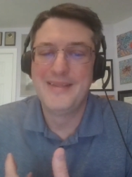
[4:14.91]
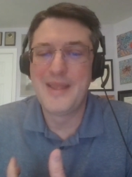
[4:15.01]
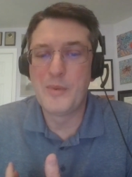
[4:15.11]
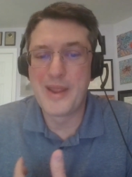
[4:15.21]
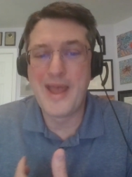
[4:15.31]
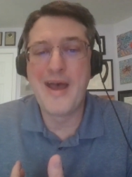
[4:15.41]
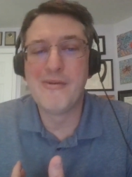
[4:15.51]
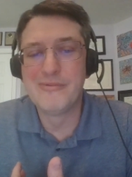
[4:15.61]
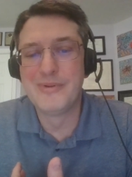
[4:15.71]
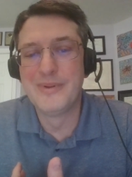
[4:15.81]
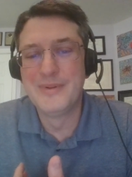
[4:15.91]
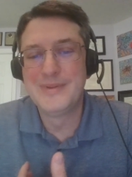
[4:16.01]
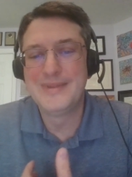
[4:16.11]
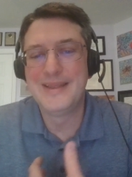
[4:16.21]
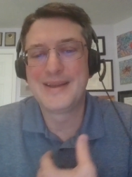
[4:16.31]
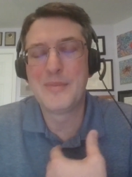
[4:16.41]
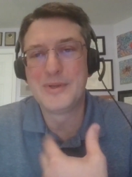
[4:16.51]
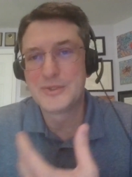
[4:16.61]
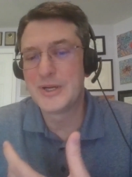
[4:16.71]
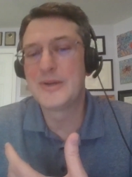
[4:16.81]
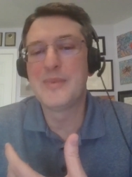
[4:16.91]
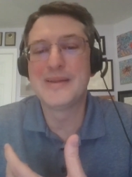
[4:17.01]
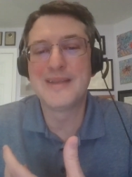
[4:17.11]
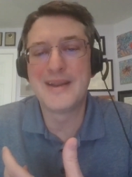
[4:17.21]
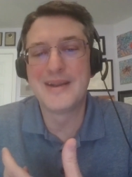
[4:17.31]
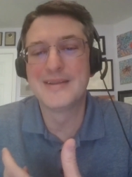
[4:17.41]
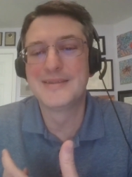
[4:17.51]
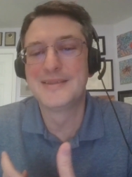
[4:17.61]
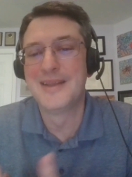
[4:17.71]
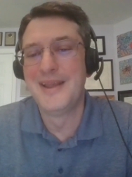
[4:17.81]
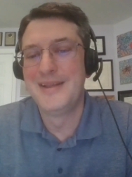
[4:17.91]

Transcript: that we have that can be triggered by tinnitus